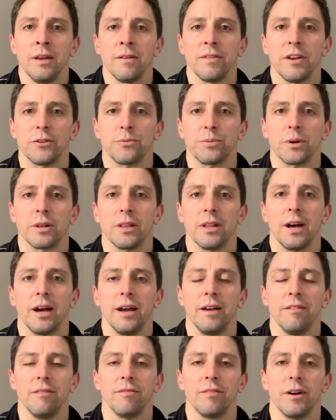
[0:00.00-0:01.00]
Facebook
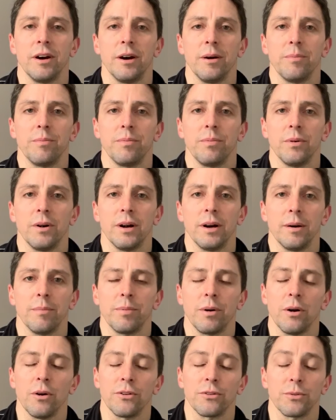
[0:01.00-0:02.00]
Live
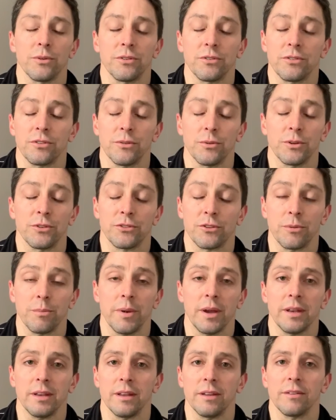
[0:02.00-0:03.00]
post was
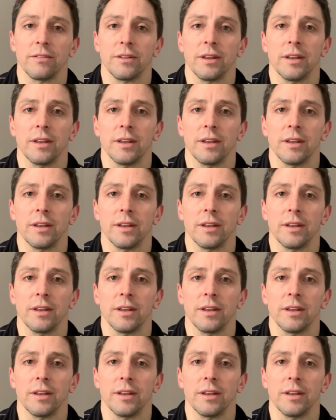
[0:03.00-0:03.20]
tremendous.